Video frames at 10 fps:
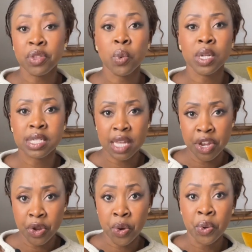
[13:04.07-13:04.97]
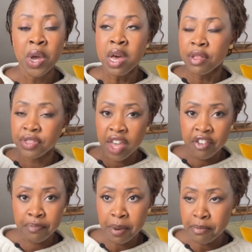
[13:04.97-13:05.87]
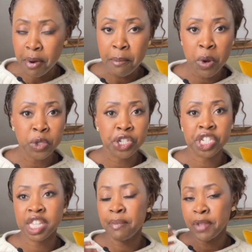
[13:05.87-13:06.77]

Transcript: the ones they know. They've been promoted to them.